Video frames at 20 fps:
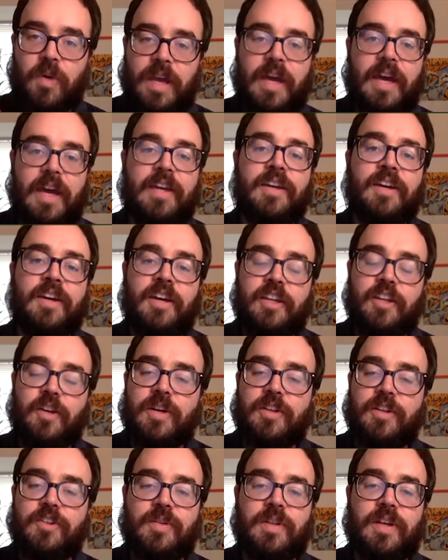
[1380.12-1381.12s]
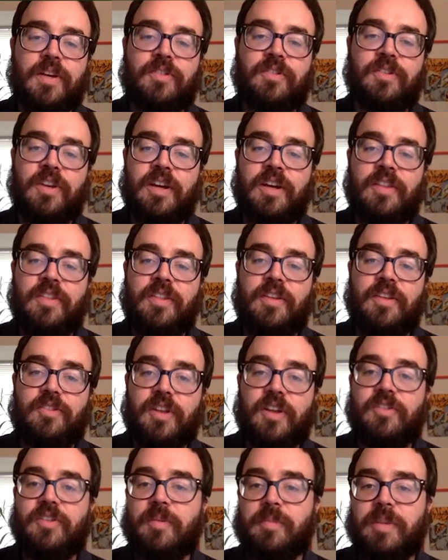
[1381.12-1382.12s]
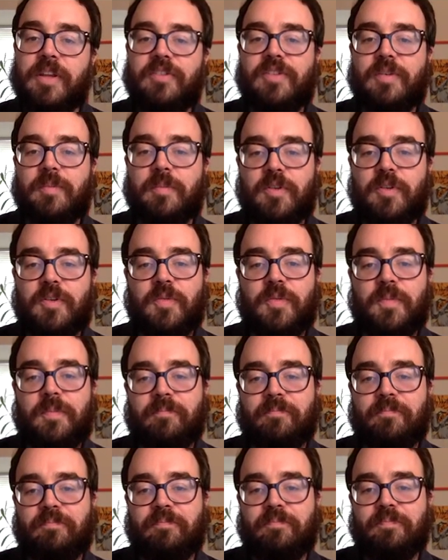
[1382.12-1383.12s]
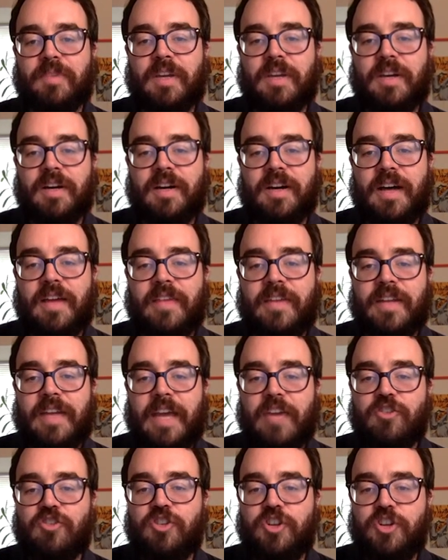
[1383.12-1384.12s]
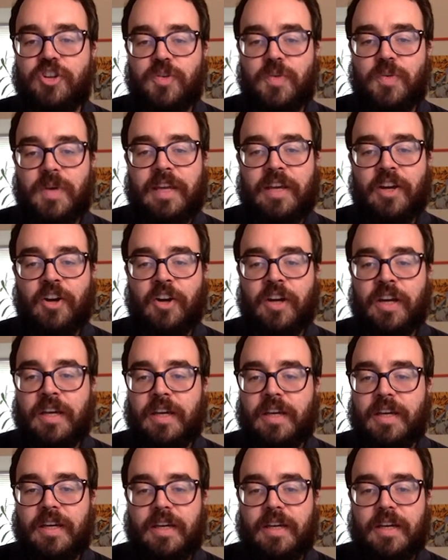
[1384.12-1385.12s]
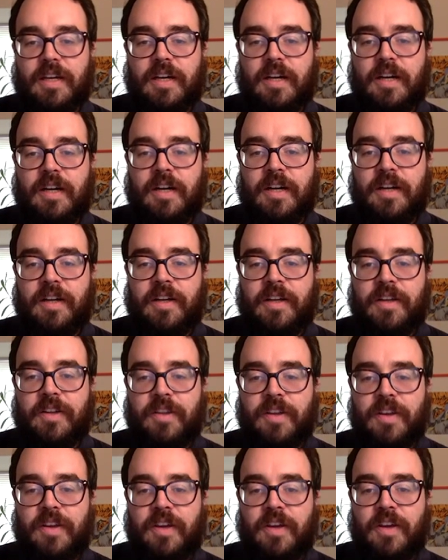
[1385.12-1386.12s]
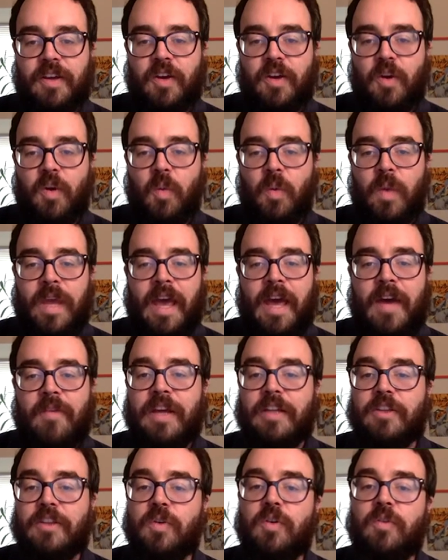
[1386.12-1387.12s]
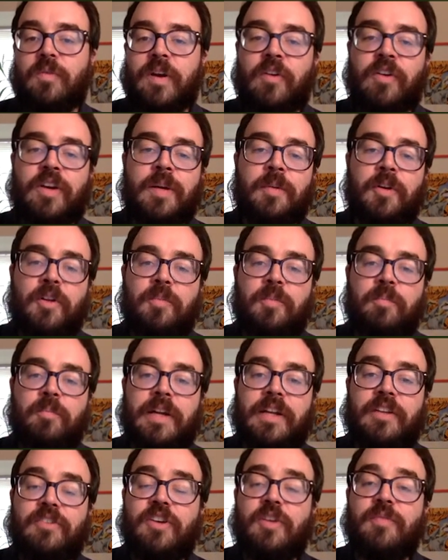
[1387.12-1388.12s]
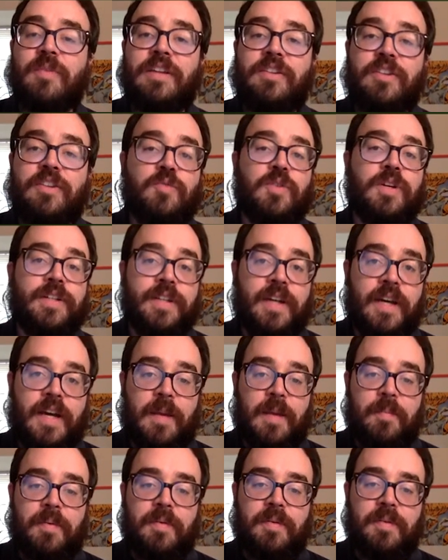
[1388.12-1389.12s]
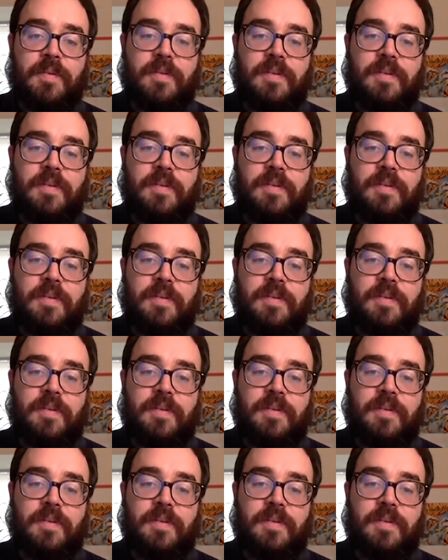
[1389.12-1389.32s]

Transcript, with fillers: okay, you can do this, this does implicit move. Uh, and then H2 here, uh, we have a local variable, but it's of a different type.